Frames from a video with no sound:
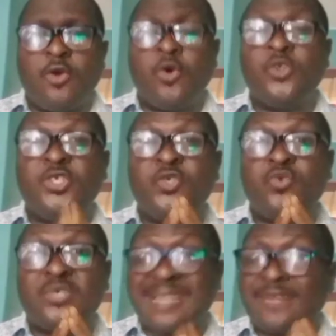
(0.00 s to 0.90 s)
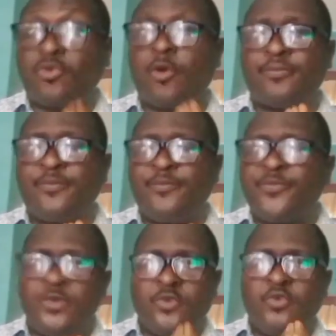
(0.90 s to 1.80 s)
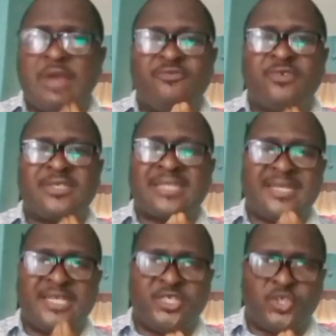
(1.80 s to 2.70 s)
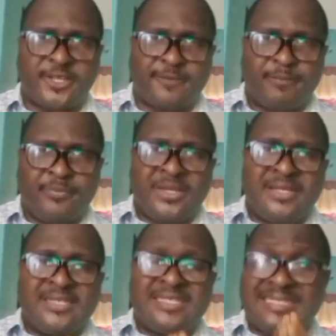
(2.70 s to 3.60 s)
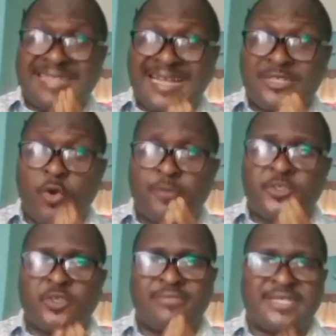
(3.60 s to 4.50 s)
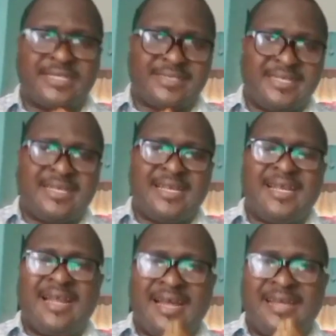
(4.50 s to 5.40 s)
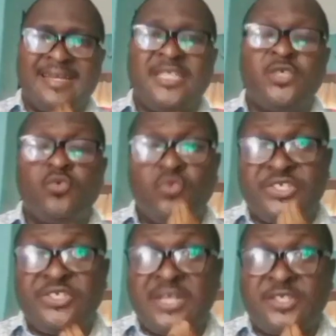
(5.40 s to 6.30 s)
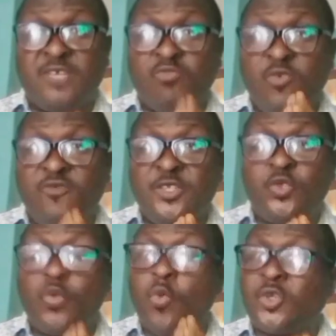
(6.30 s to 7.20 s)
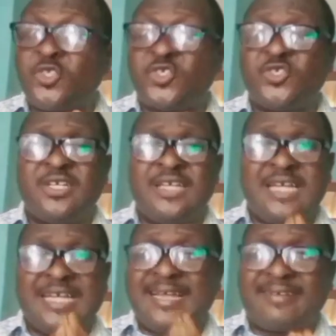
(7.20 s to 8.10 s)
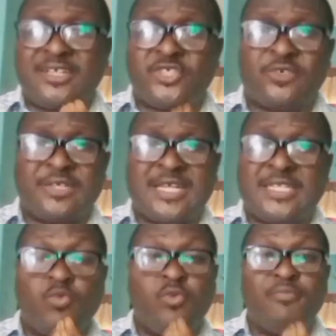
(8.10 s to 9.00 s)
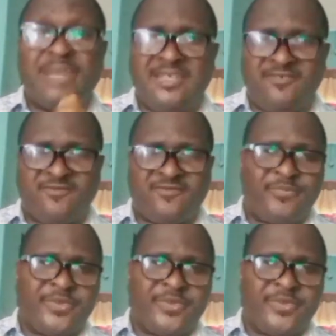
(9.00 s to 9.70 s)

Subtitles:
Until you start up, you have not started the journey. Start up something, and then you will see yourself moving towards a direction that you won't believe.